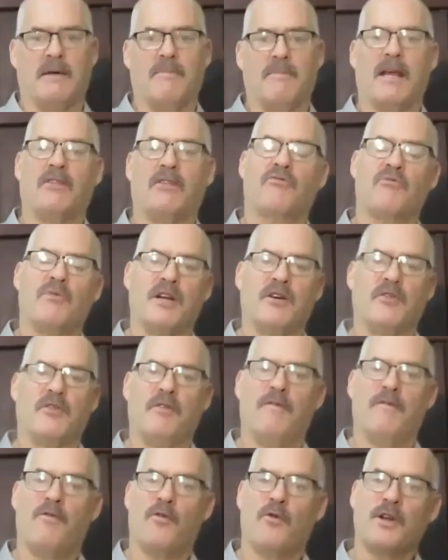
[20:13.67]
that made
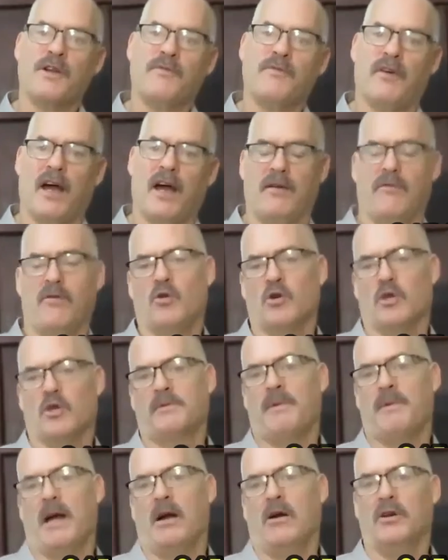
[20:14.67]
345
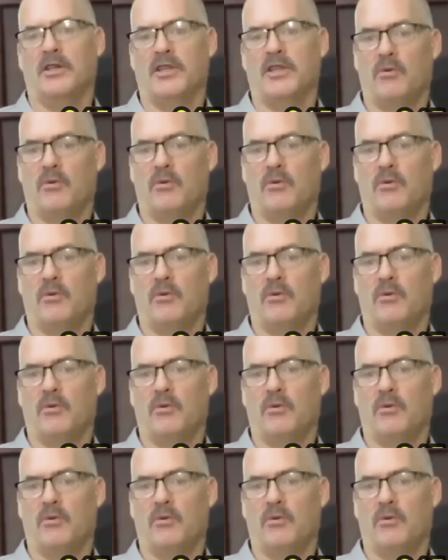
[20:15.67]
horsepower,